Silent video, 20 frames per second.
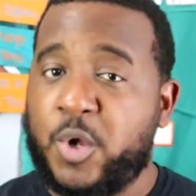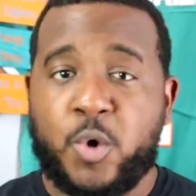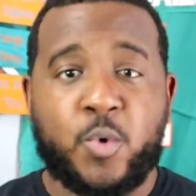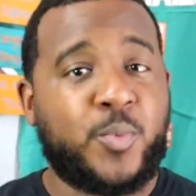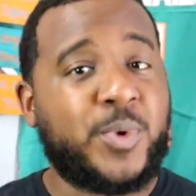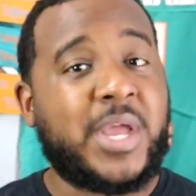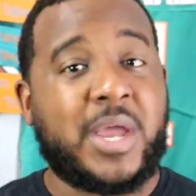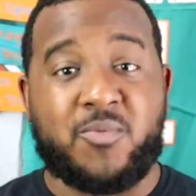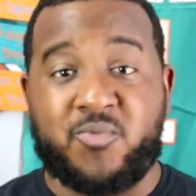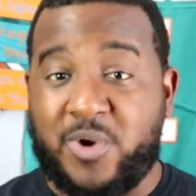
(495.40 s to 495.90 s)

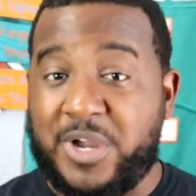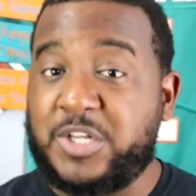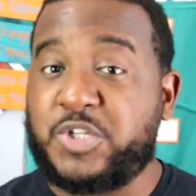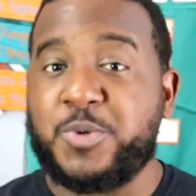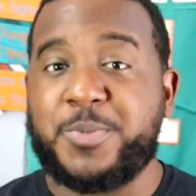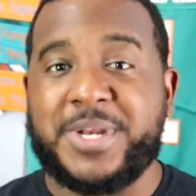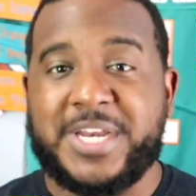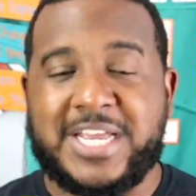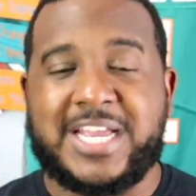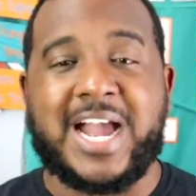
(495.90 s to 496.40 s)
We have way
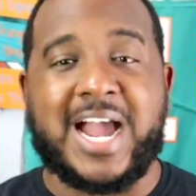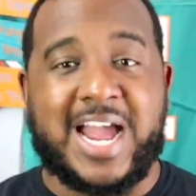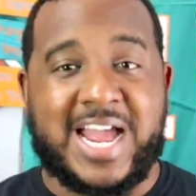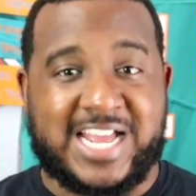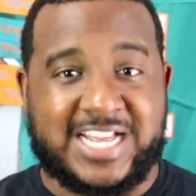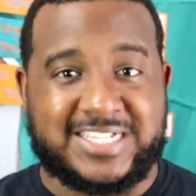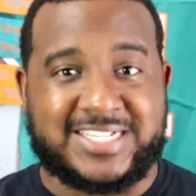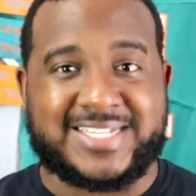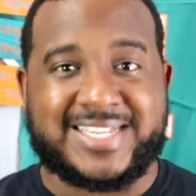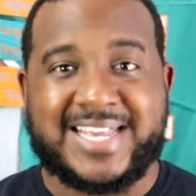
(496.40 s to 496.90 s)
too many
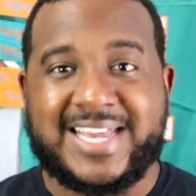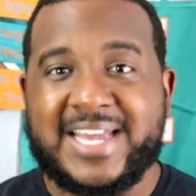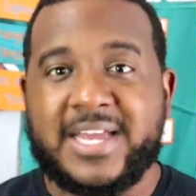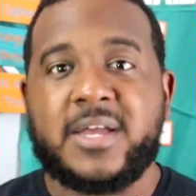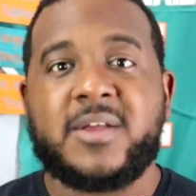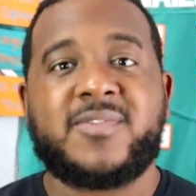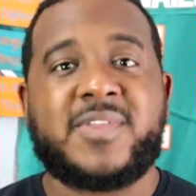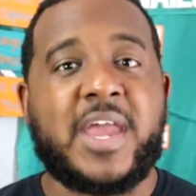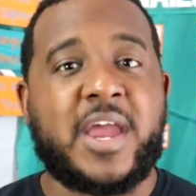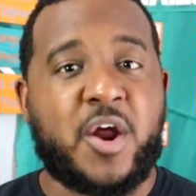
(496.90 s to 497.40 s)
guys
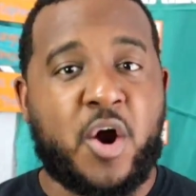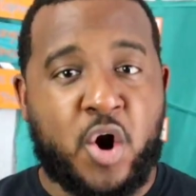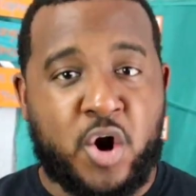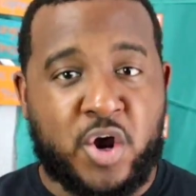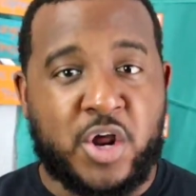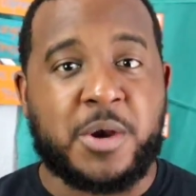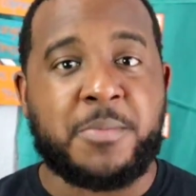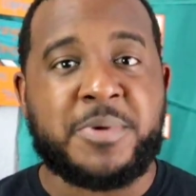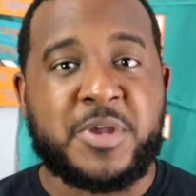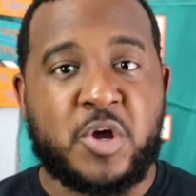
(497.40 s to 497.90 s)
that are
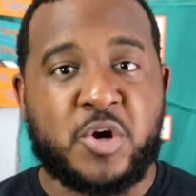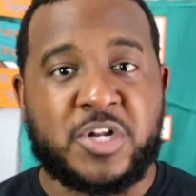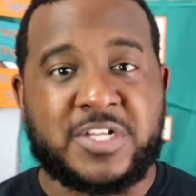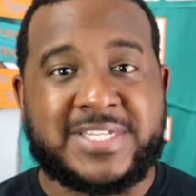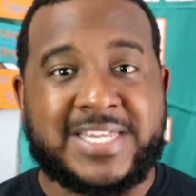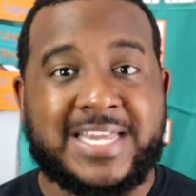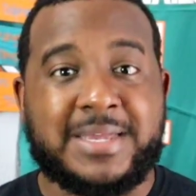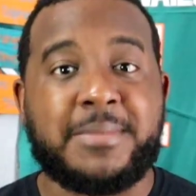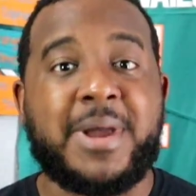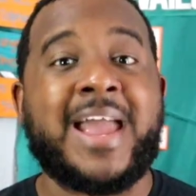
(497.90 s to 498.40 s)
going to be on the
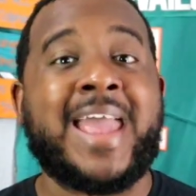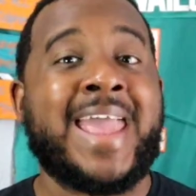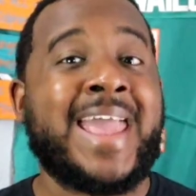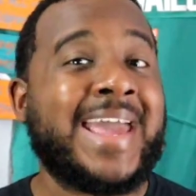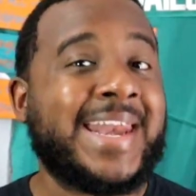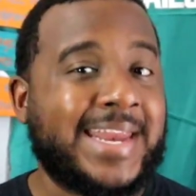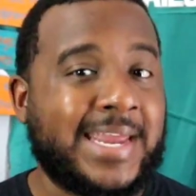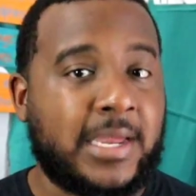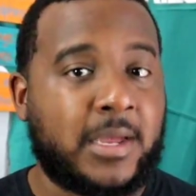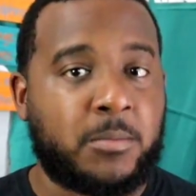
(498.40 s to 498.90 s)
team
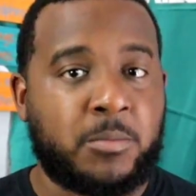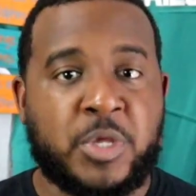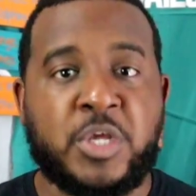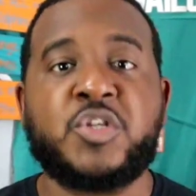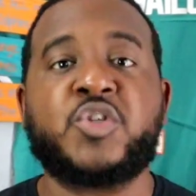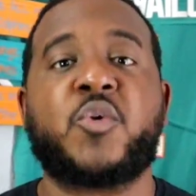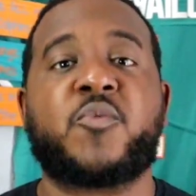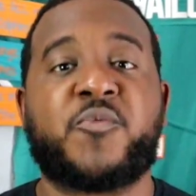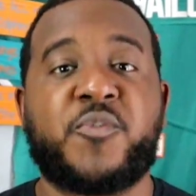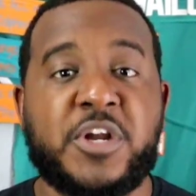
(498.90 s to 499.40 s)
ahead of him.
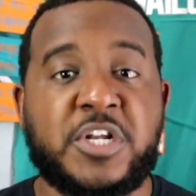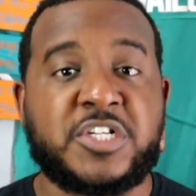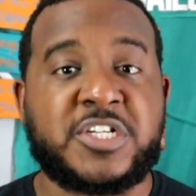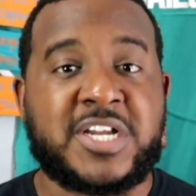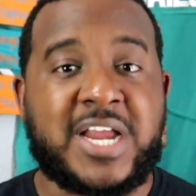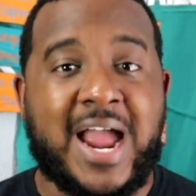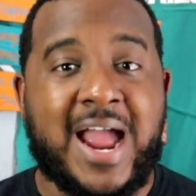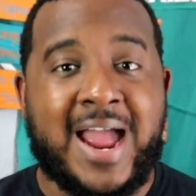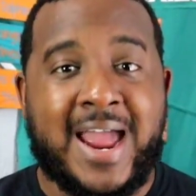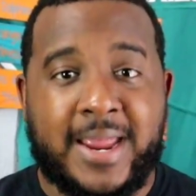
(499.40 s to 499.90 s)
He's a fringe
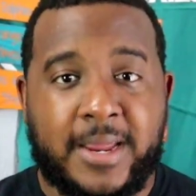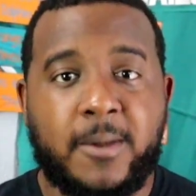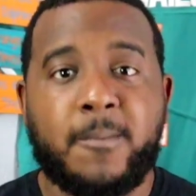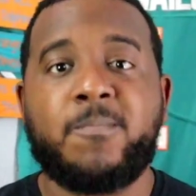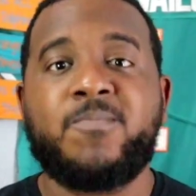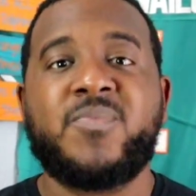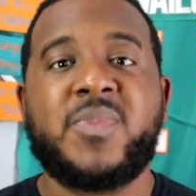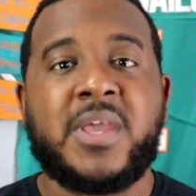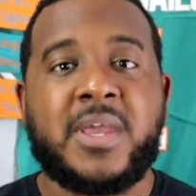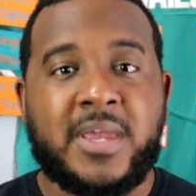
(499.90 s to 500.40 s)
guy.
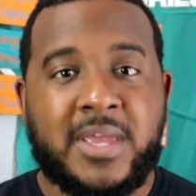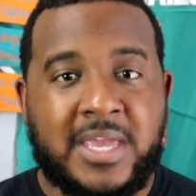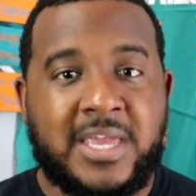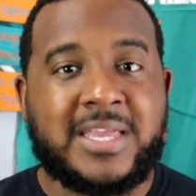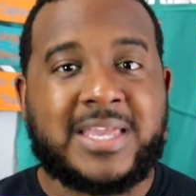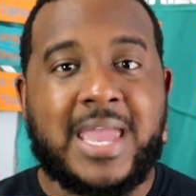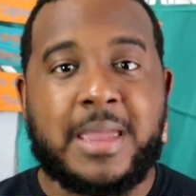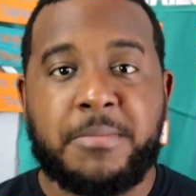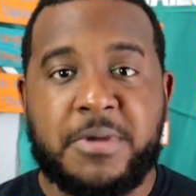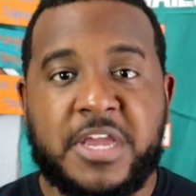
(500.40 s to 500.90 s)
He
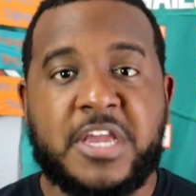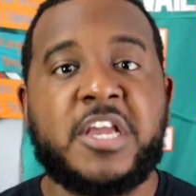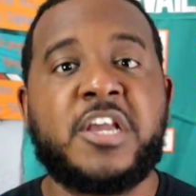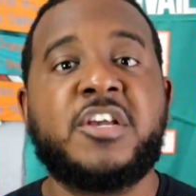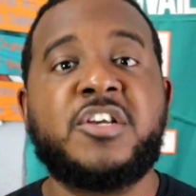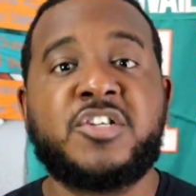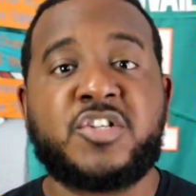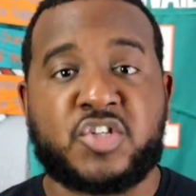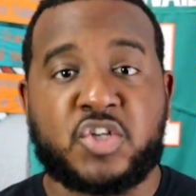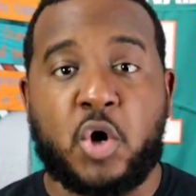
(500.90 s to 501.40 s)
came in
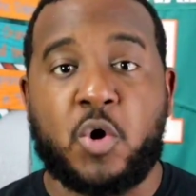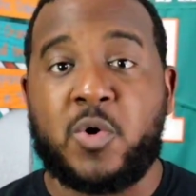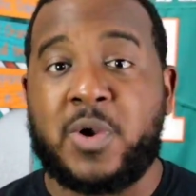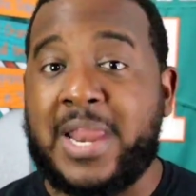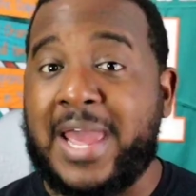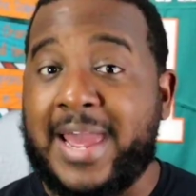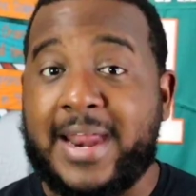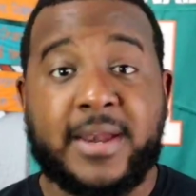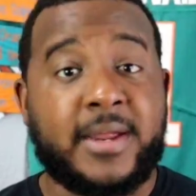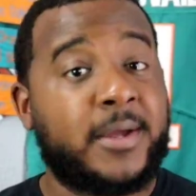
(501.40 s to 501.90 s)
and he stole
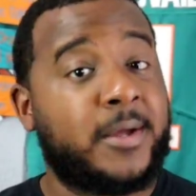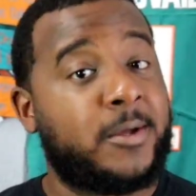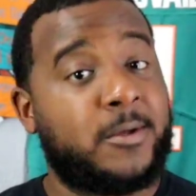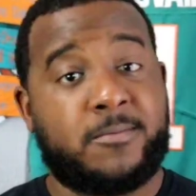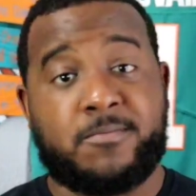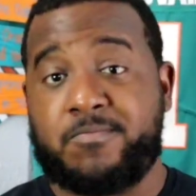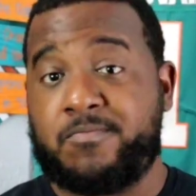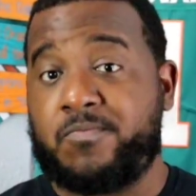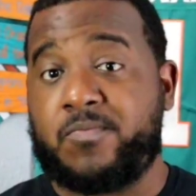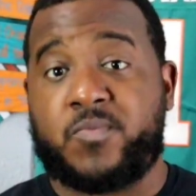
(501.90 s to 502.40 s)
that.
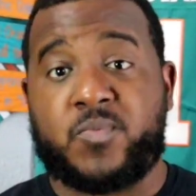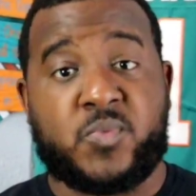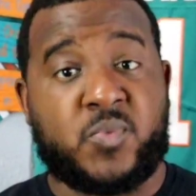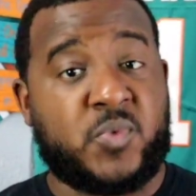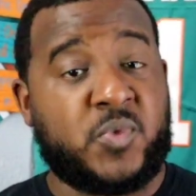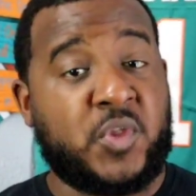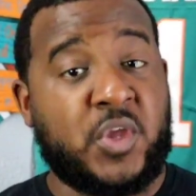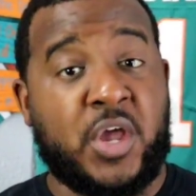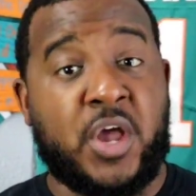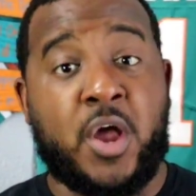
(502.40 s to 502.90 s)

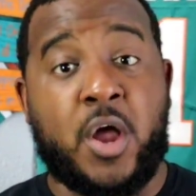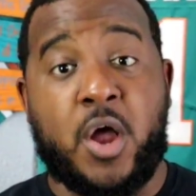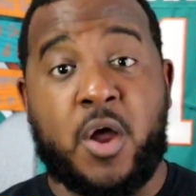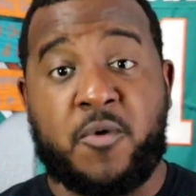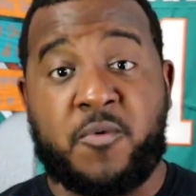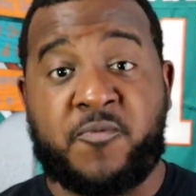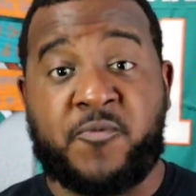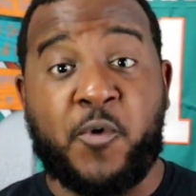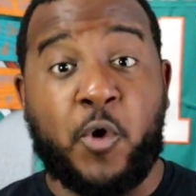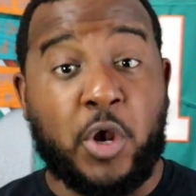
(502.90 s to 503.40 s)

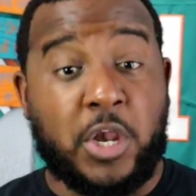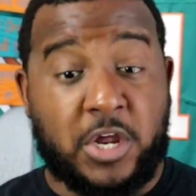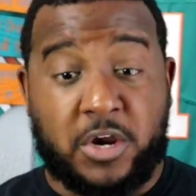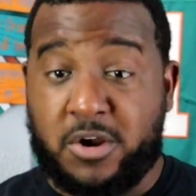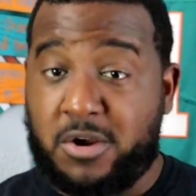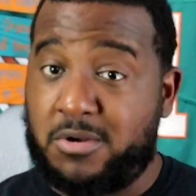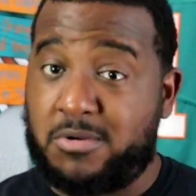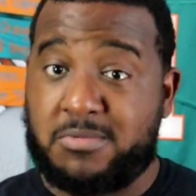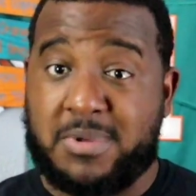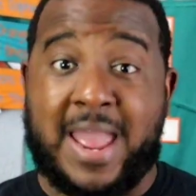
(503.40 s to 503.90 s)

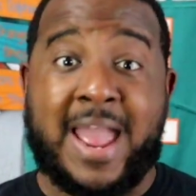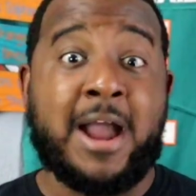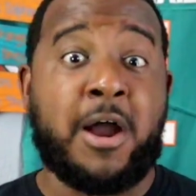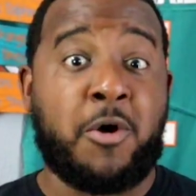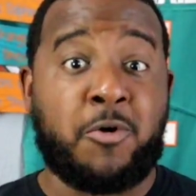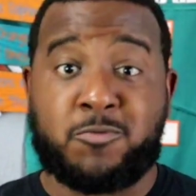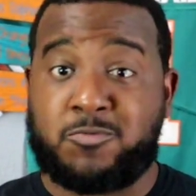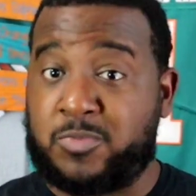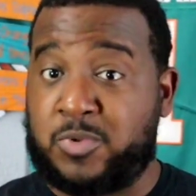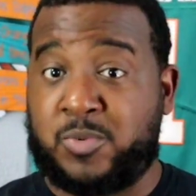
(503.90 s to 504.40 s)
Fuller
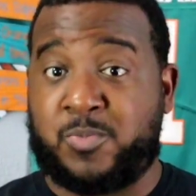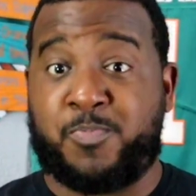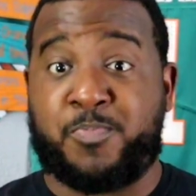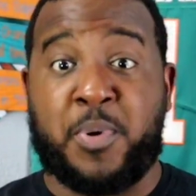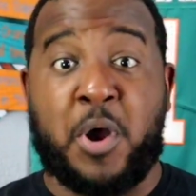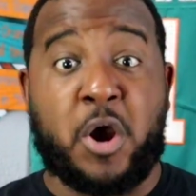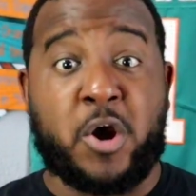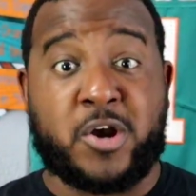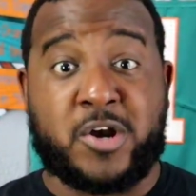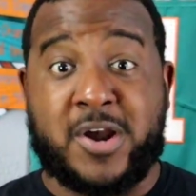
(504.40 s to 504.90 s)
out.
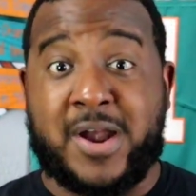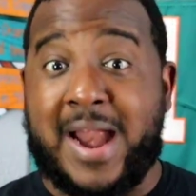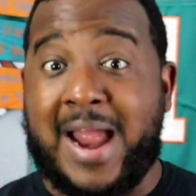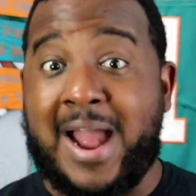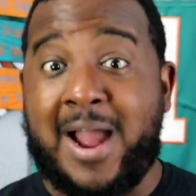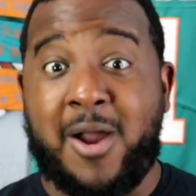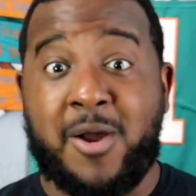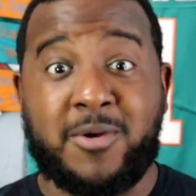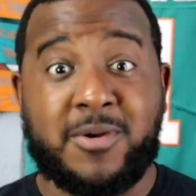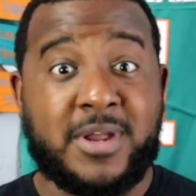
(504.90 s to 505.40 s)
Parker
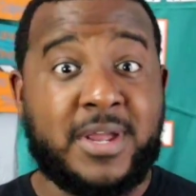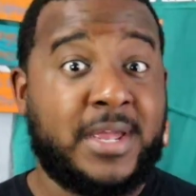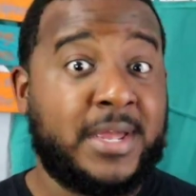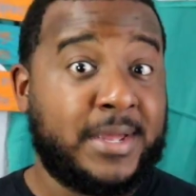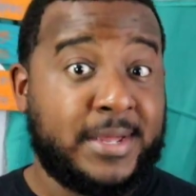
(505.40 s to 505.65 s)
out.